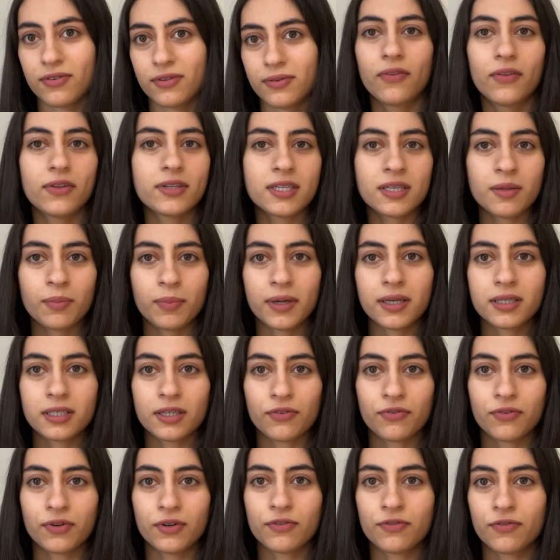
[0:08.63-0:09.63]
This is a bit
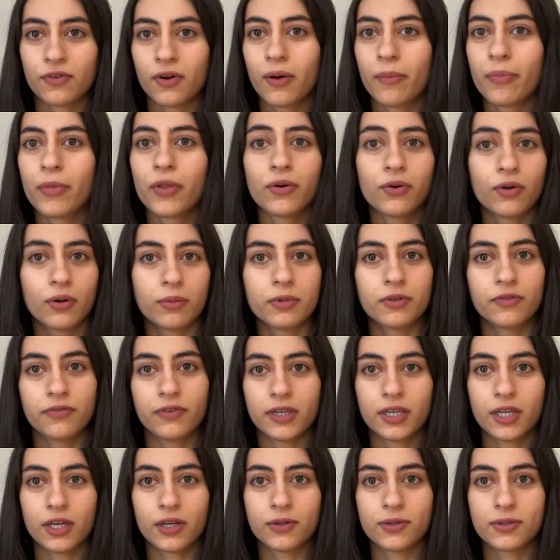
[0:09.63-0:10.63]
different from the normal
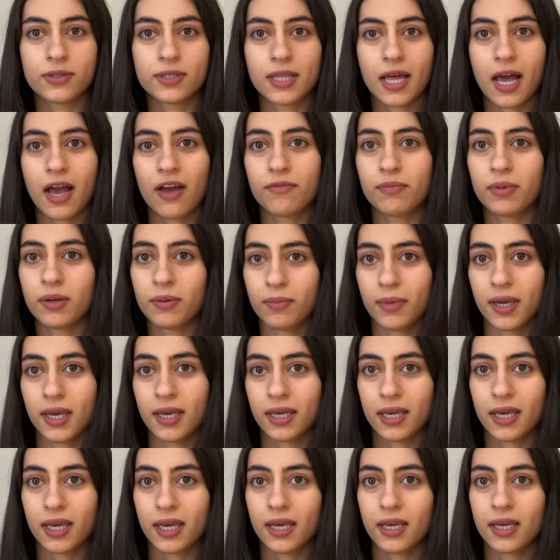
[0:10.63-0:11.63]
videos that I've been
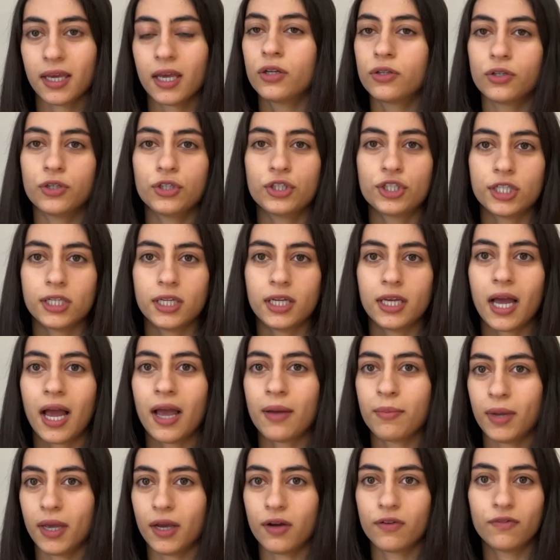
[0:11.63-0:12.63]
making. Usually I
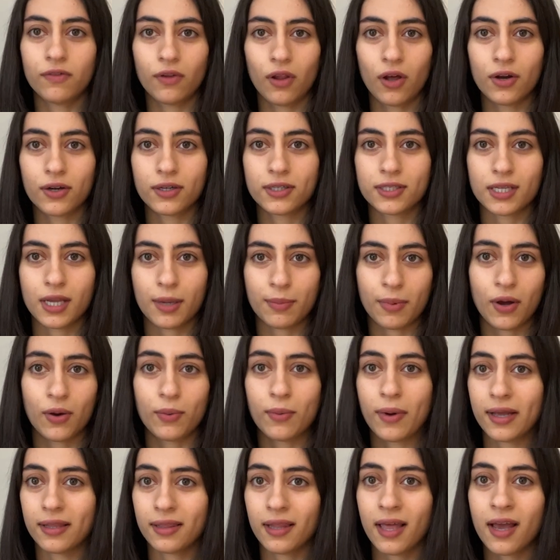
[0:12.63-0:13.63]
make vlogs about
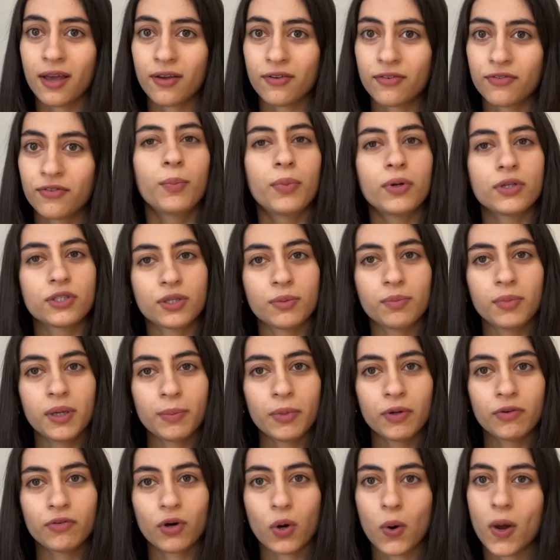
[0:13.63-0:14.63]
my life, but some
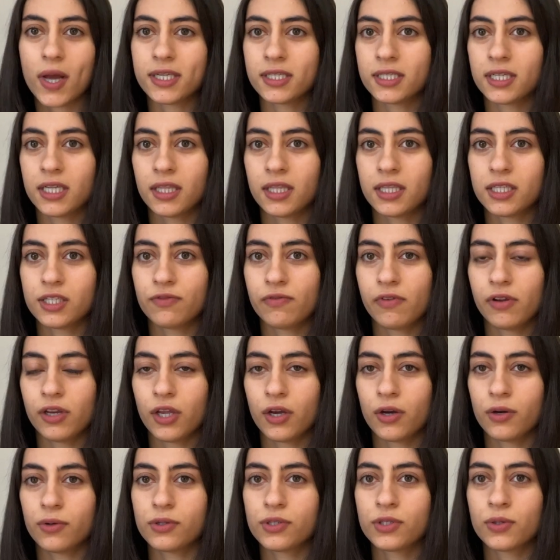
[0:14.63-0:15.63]
people requested this
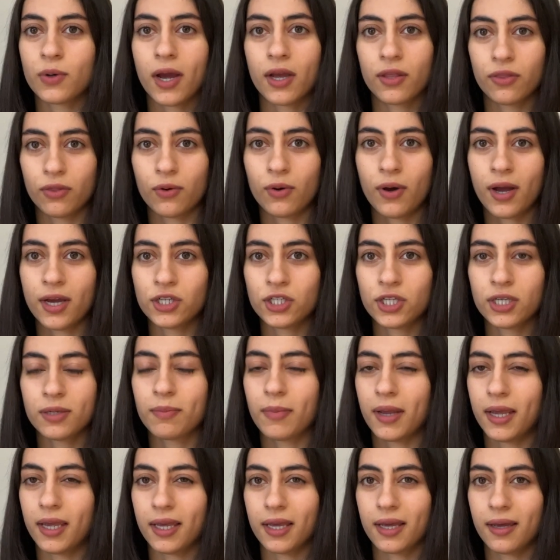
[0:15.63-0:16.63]
video so I thought I should
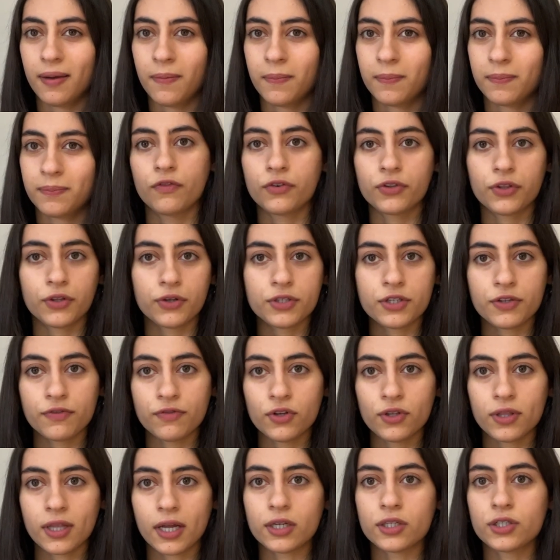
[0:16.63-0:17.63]
make it. For those of
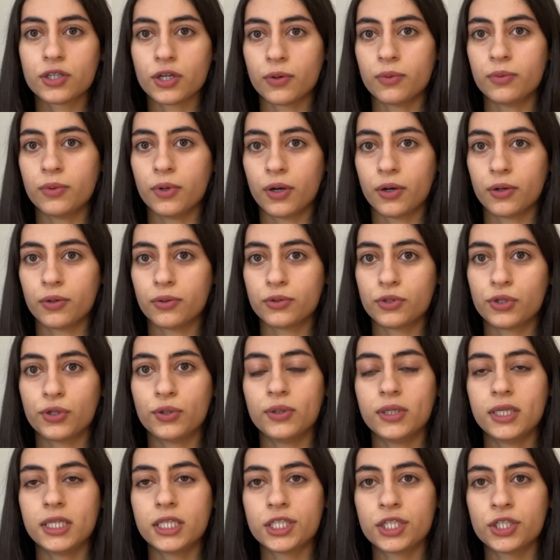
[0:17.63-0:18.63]
you that don't know, you
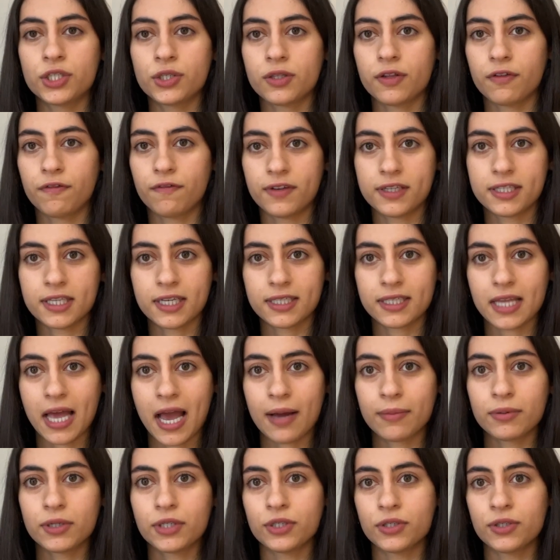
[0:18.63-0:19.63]
need to do the physics
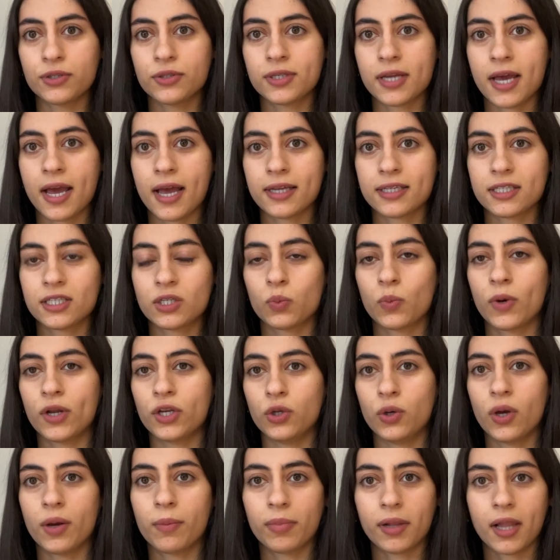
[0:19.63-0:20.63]
aptitude test when
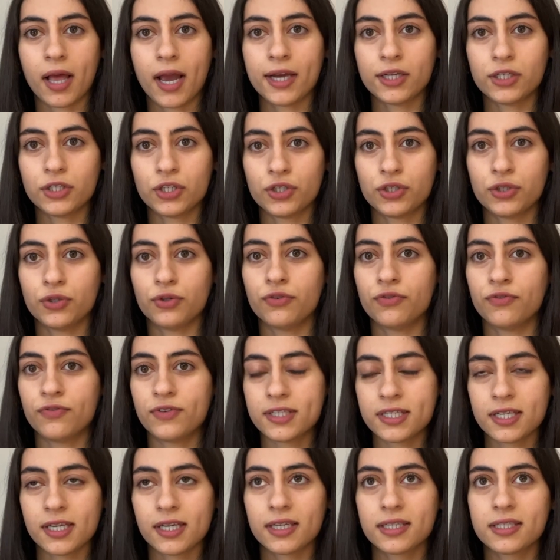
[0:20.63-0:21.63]
you apply to do
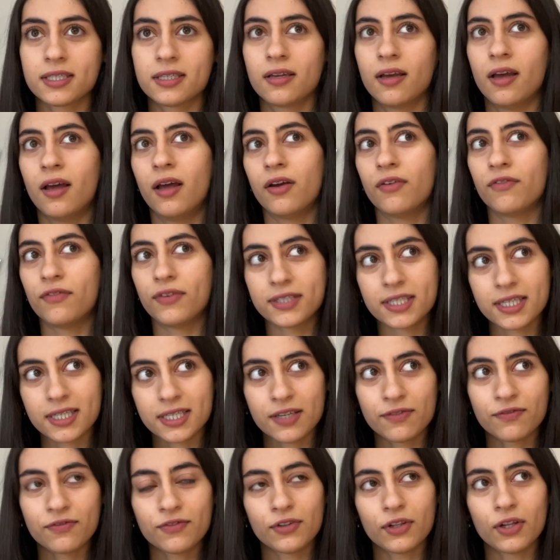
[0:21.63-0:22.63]
physics physics
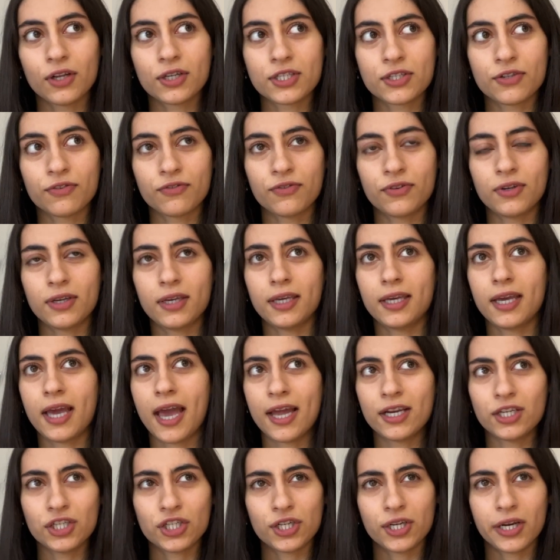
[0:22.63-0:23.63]
and philosophy,
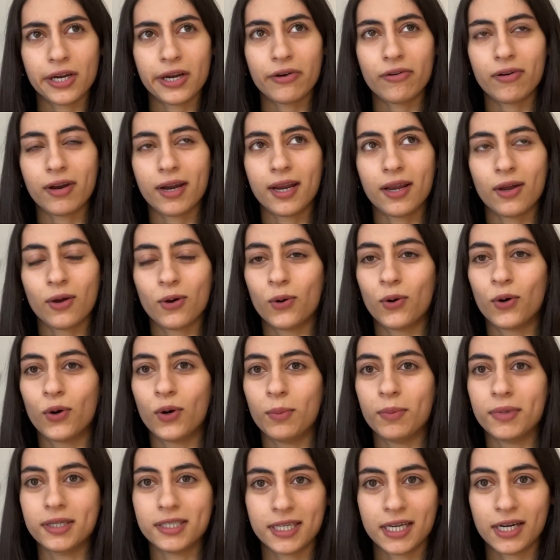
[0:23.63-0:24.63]
engineering, or
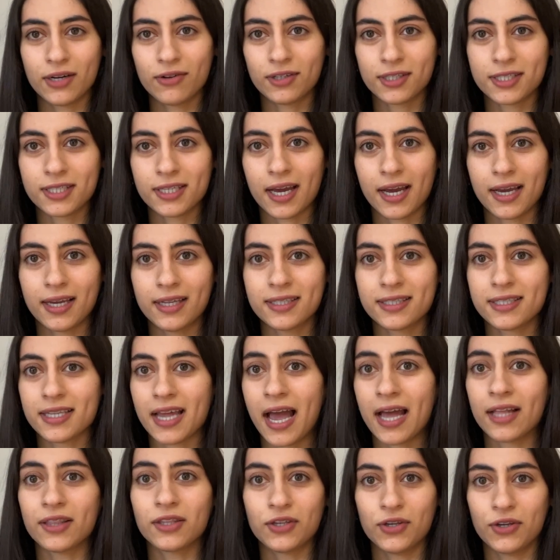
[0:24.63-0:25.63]
material science
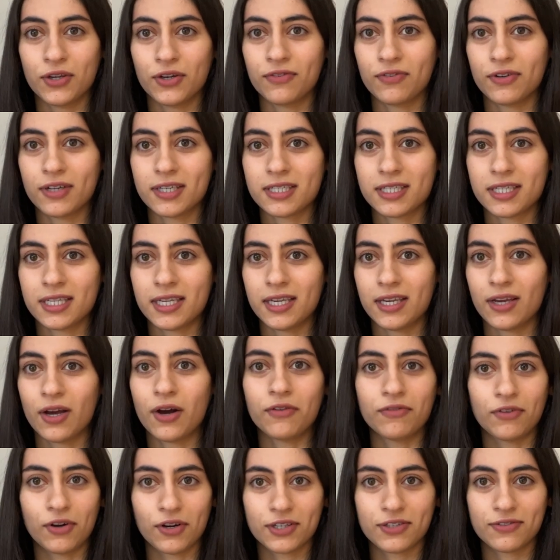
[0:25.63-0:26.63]
at the University
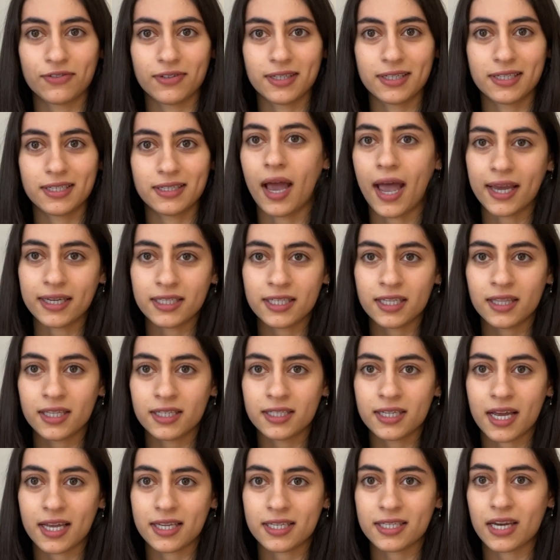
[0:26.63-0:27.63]
of Oxford. I did the
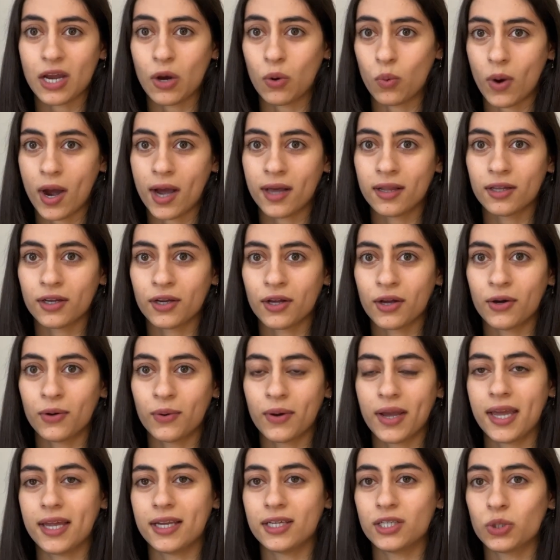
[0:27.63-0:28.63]
test a while ago
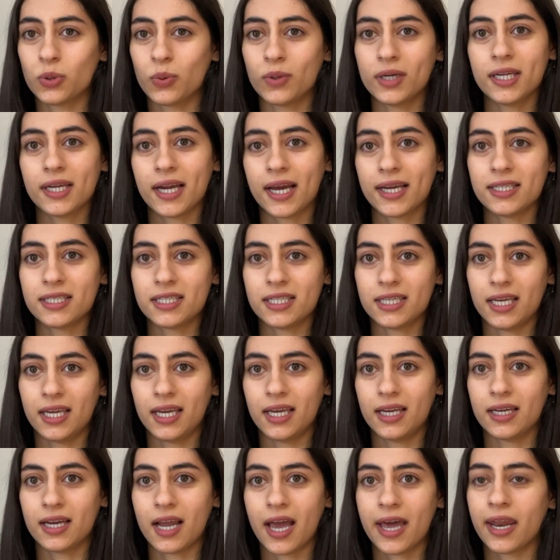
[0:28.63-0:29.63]
in
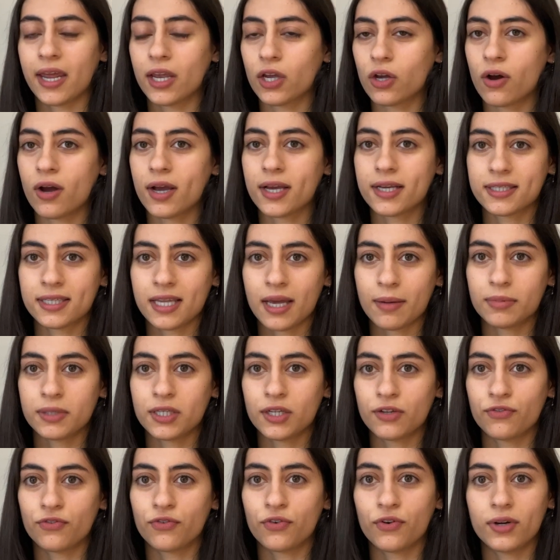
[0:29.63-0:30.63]
2019 and I got
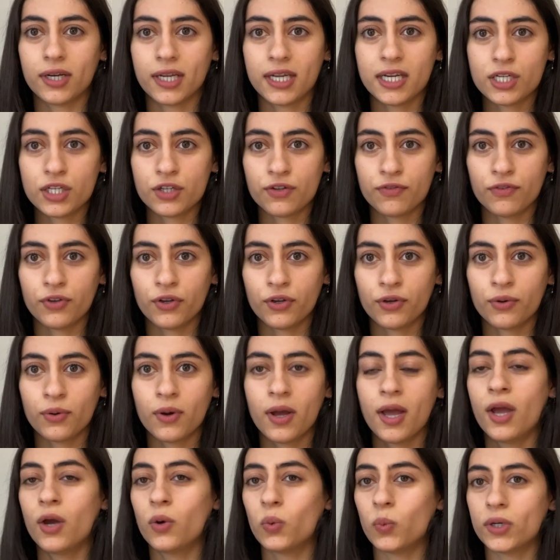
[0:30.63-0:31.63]
accepted for an interview,
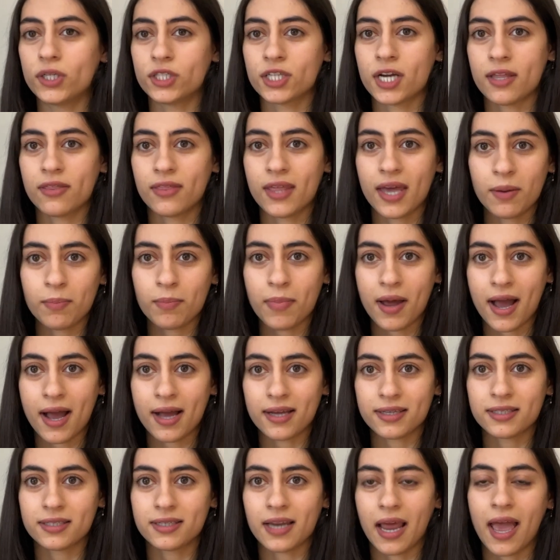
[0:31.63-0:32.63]
which I then
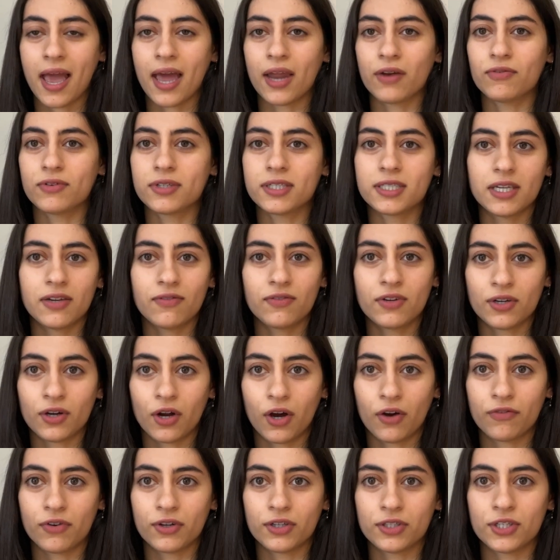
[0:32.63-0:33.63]
passed and received an
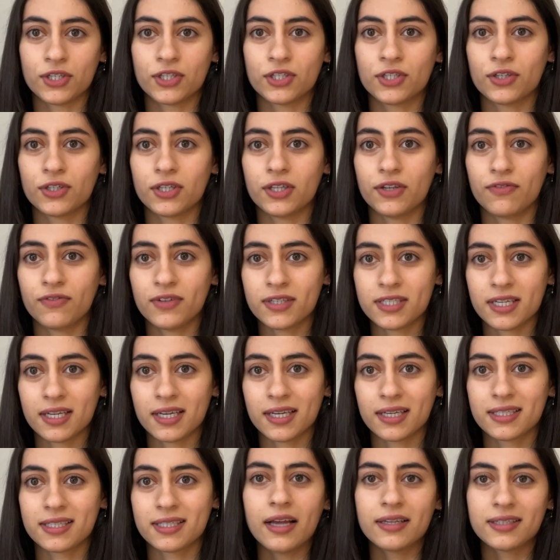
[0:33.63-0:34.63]
offer to study
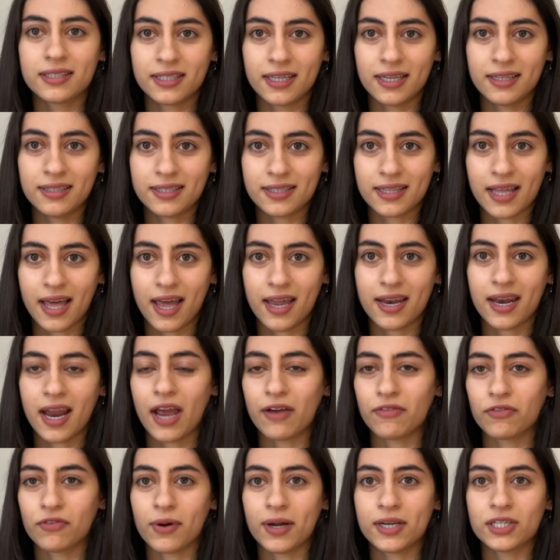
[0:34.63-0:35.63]
physics. Since then,
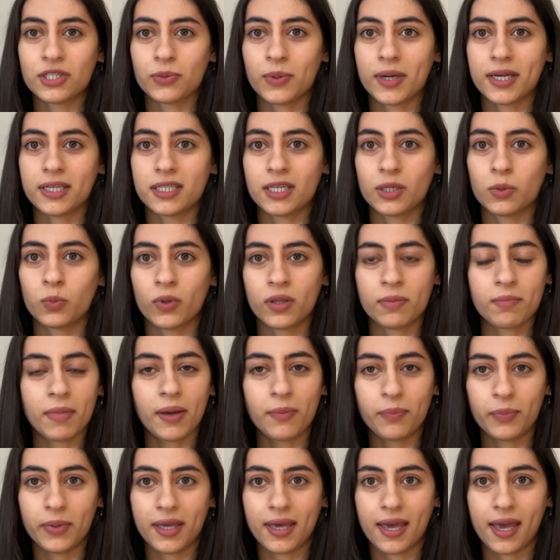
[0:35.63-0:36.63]
I've graduated with my
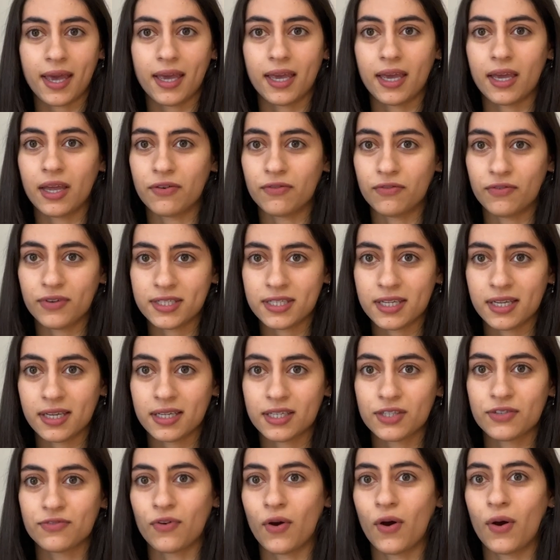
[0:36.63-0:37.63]
BA in
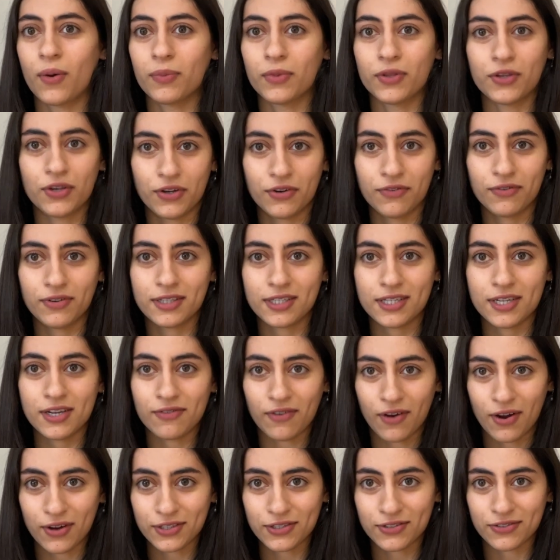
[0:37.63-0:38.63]
physics from the University of
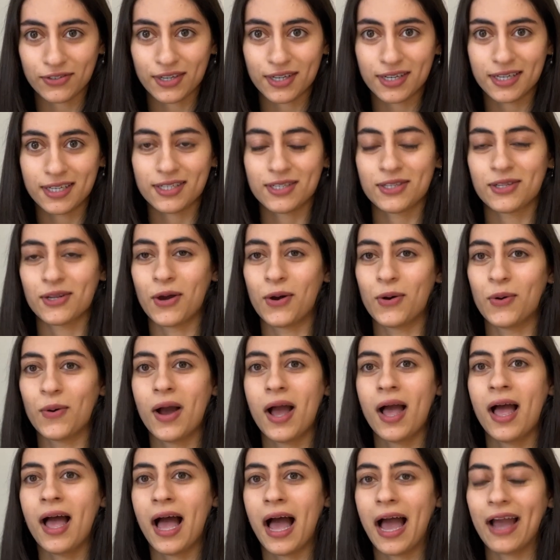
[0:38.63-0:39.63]
Oxford, so
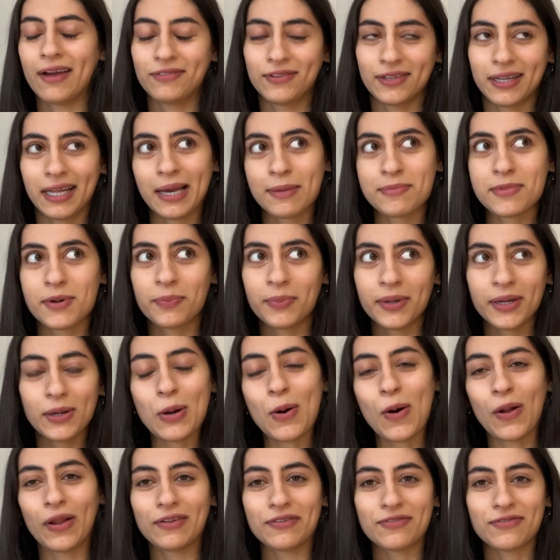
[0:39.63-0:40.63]
I feel like I'm a bit
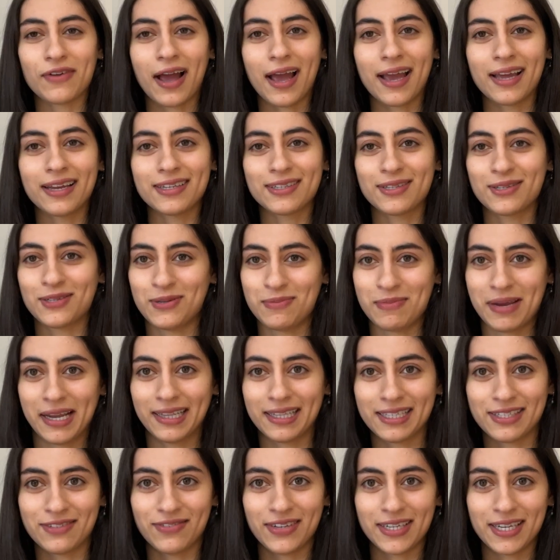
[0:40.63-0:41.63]
qualified to make
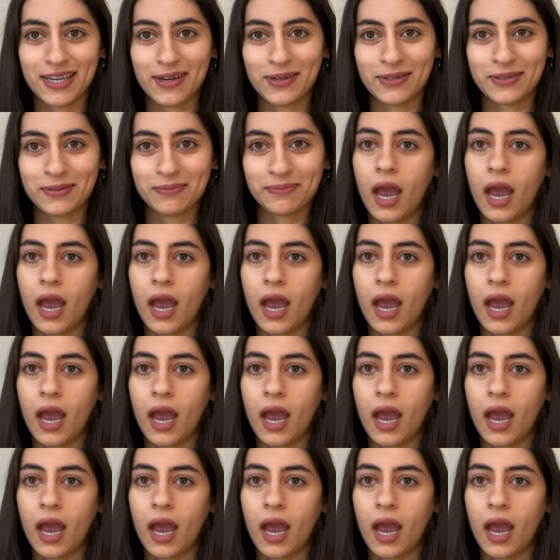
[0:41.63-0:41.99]
this video.